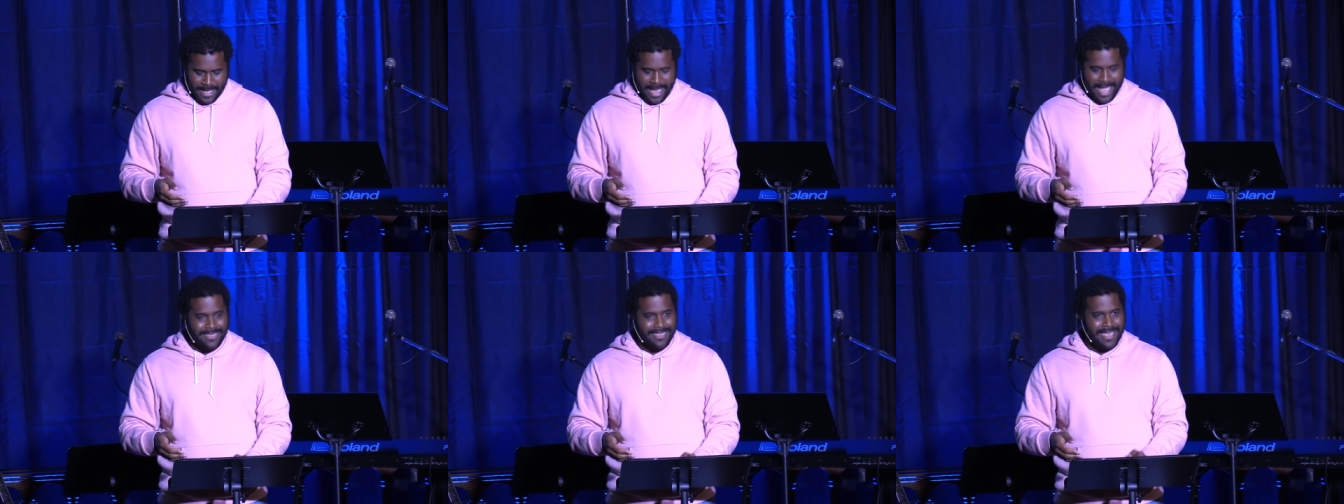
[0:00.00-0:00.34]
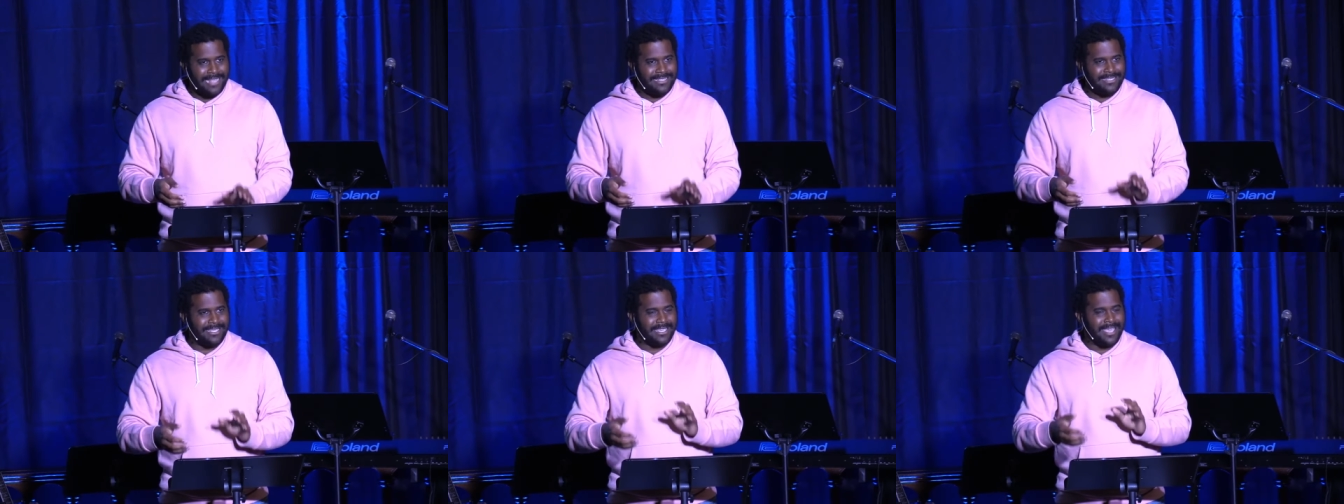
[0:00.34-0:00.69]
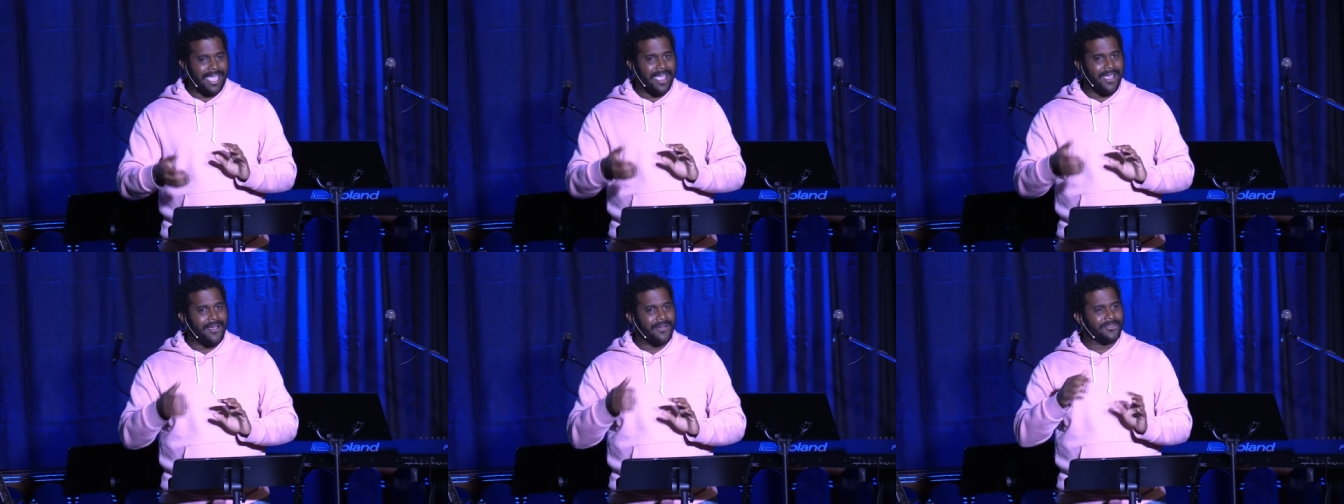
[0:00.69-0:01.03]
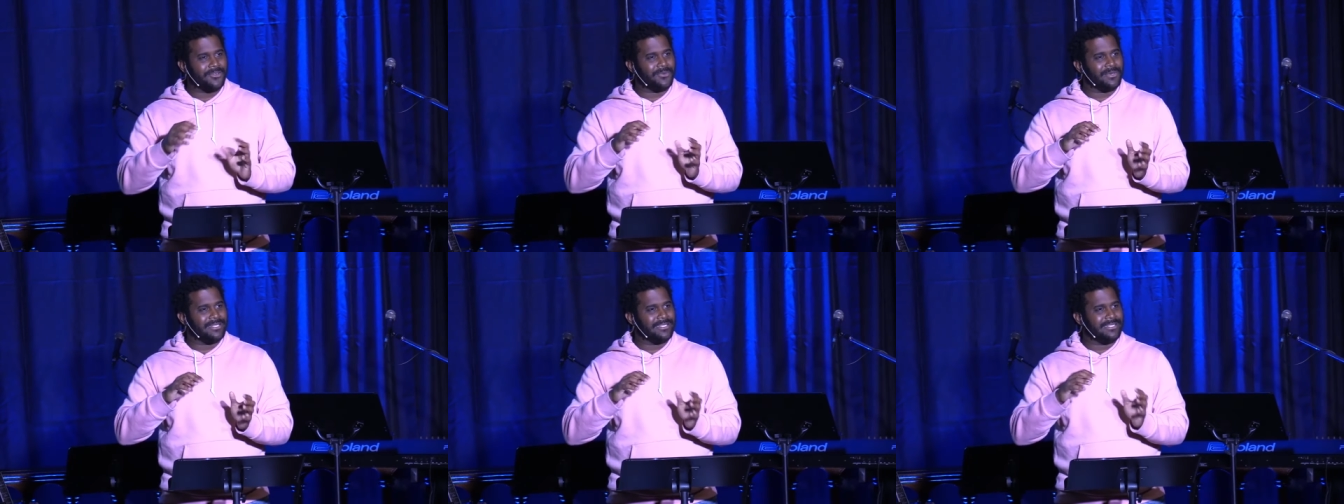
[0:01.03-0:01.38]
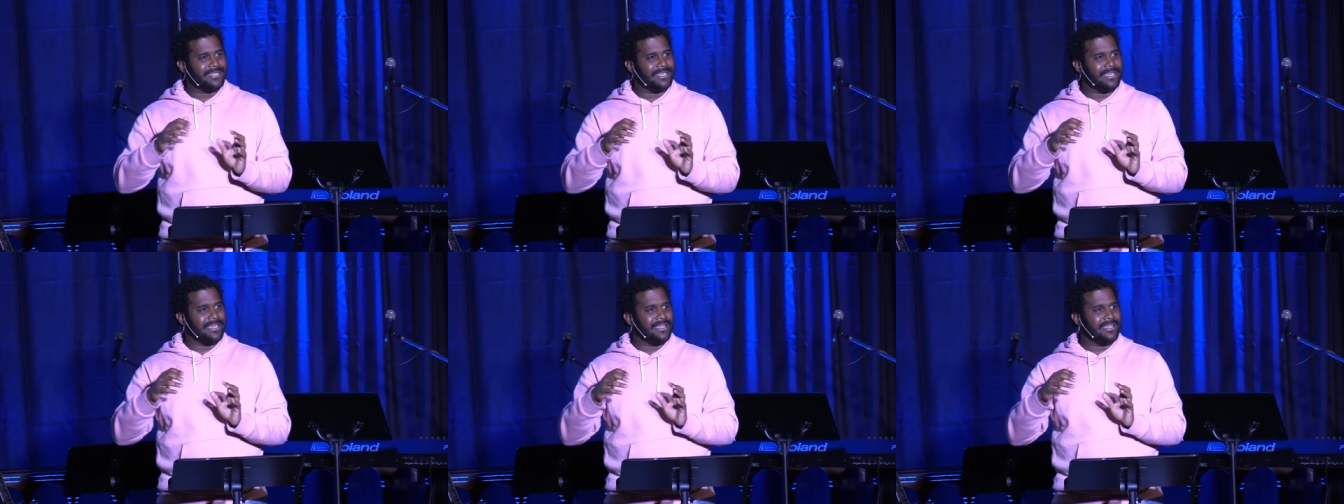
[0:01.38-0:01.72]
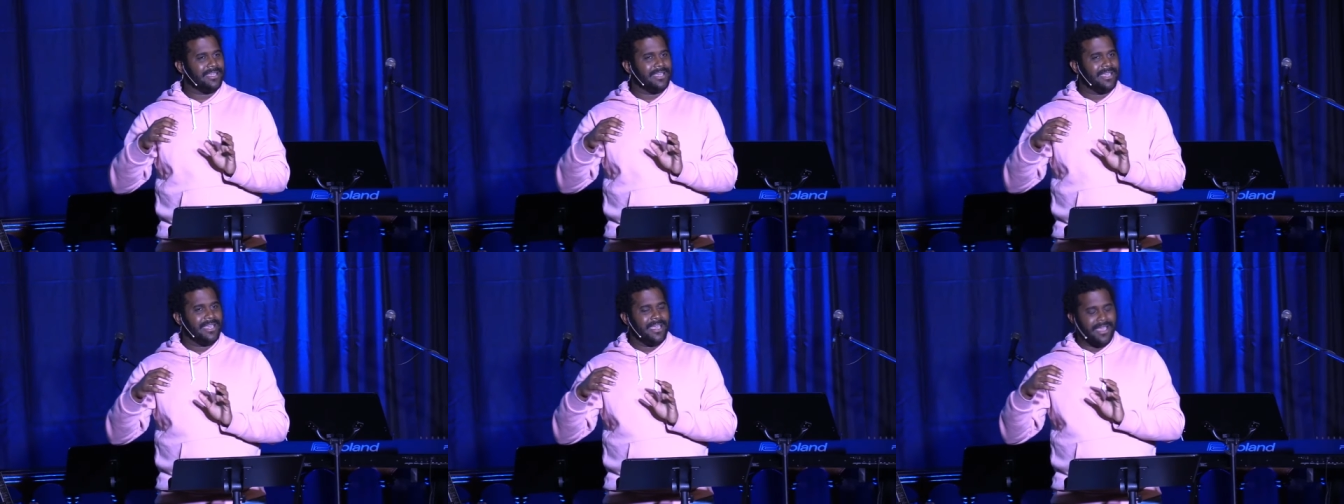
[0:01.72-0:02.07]
And that's the character we see
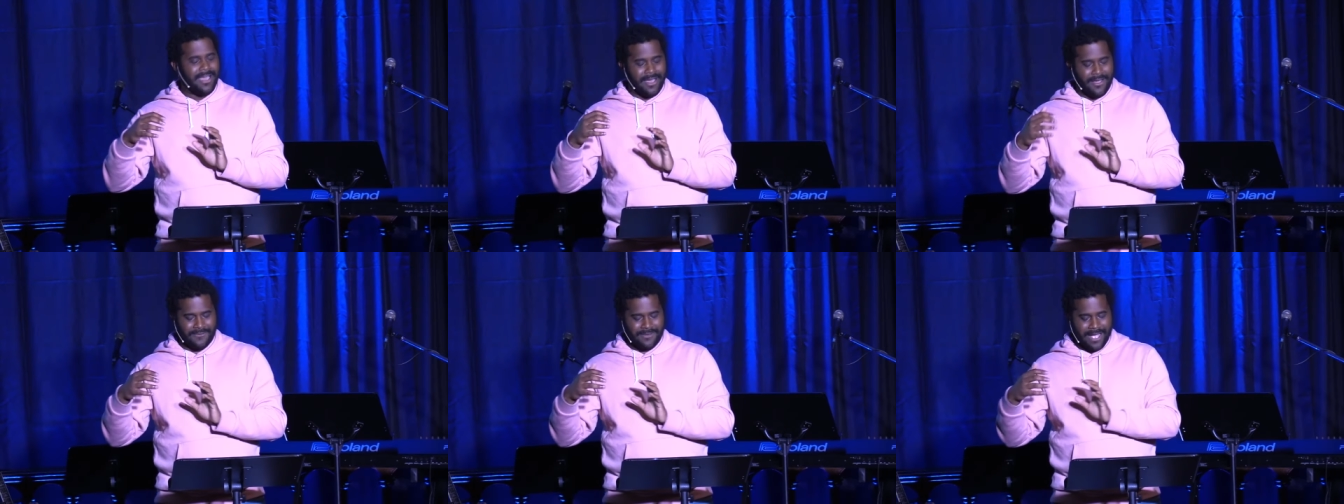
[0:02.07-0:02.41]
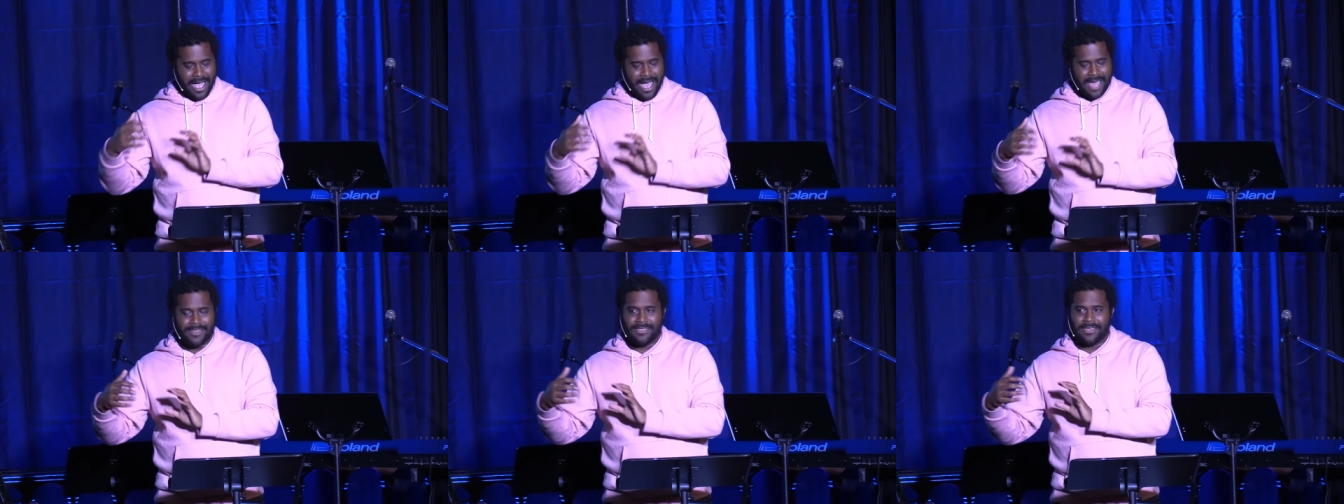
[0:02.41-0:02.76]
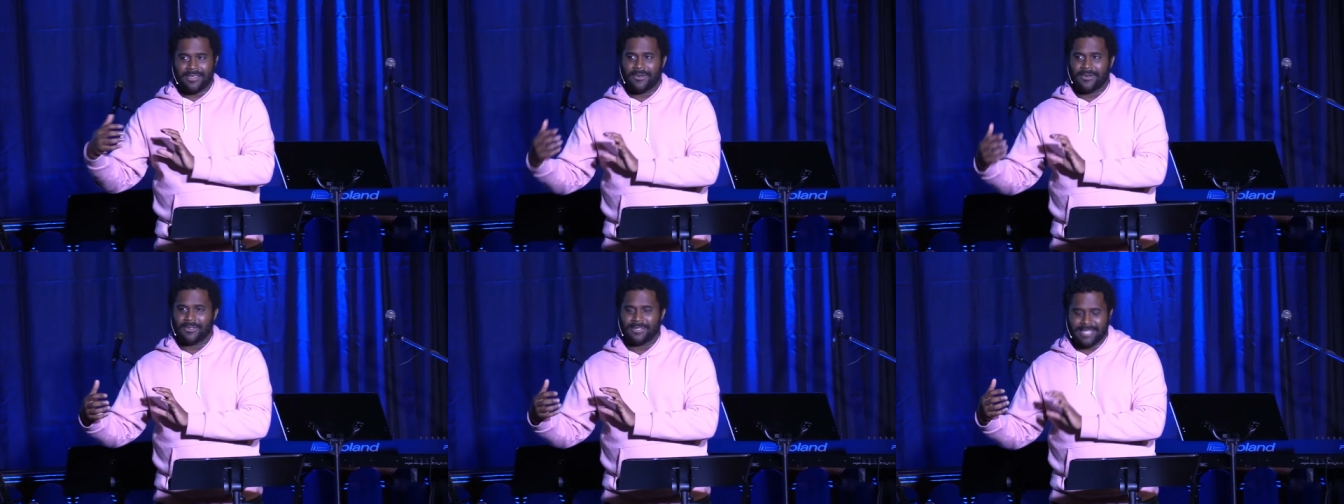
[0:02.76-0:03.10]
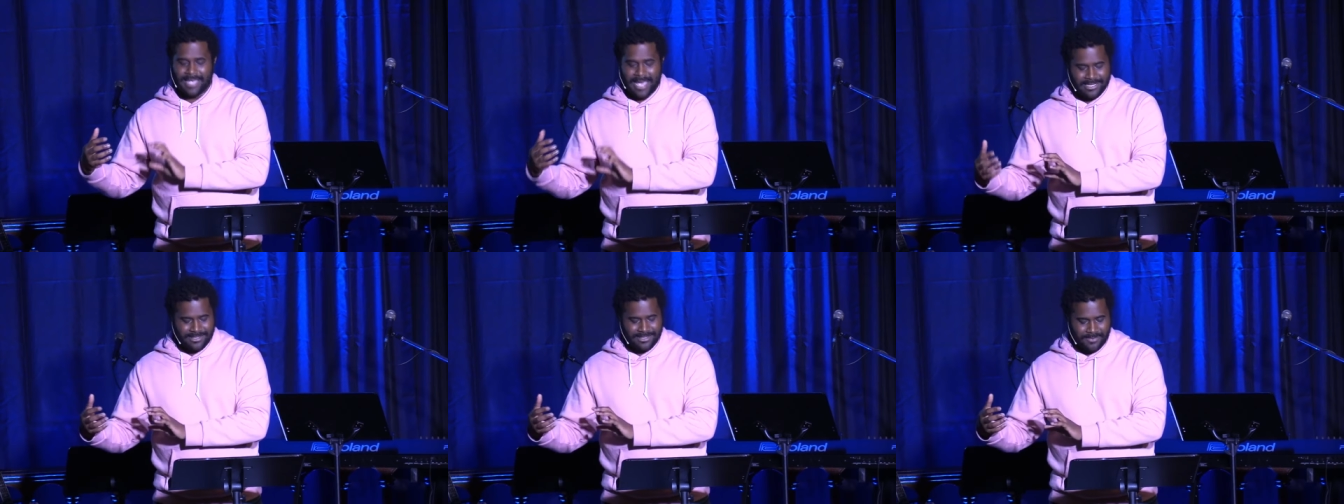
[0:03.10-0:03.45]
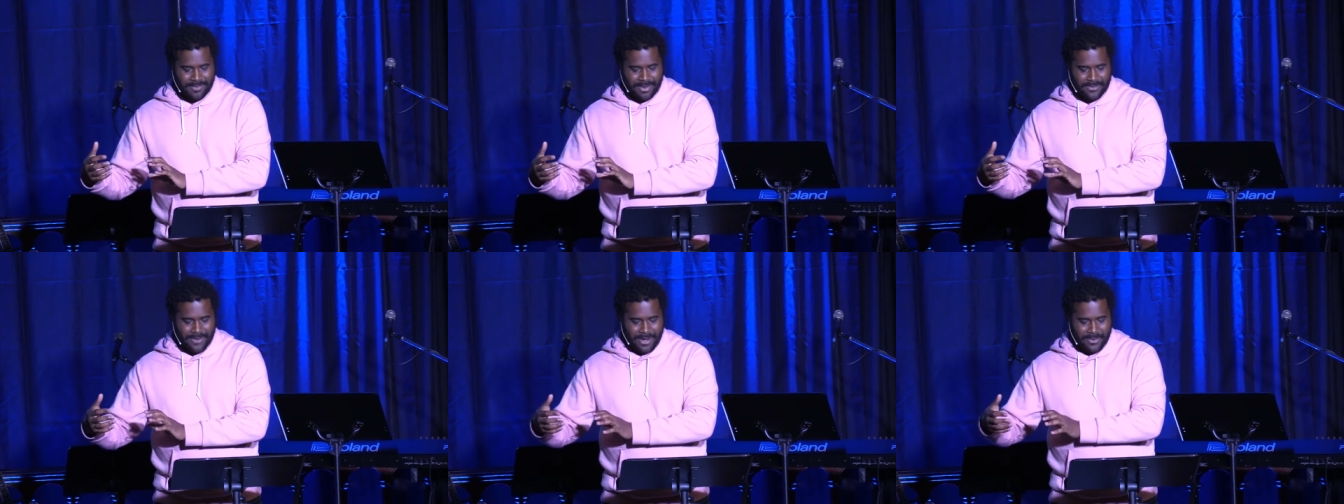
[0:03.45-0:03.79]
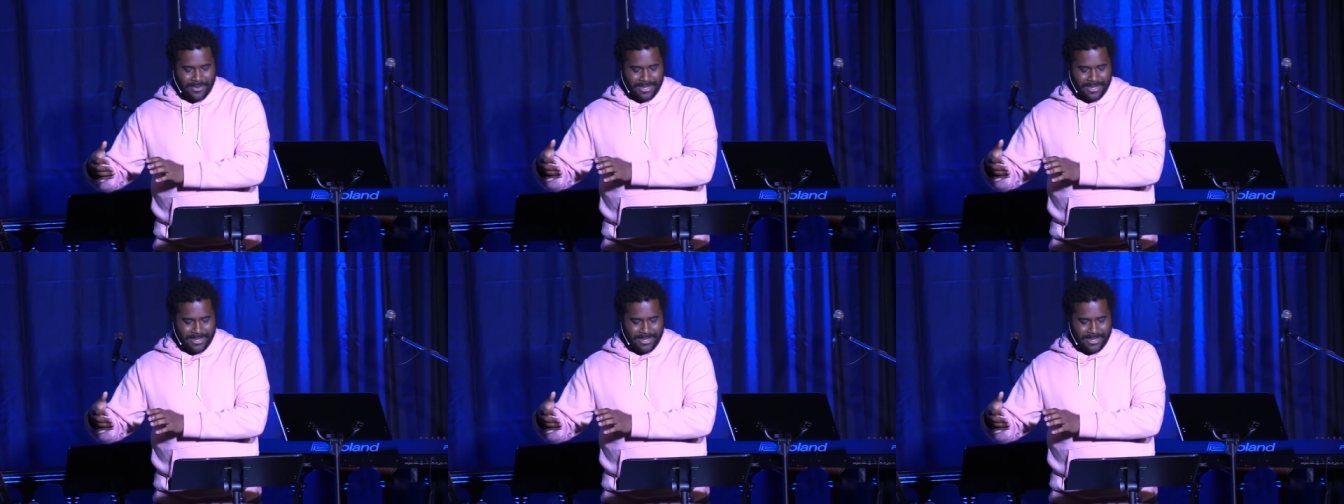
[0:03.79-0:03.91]
of God in the Old Testament, right?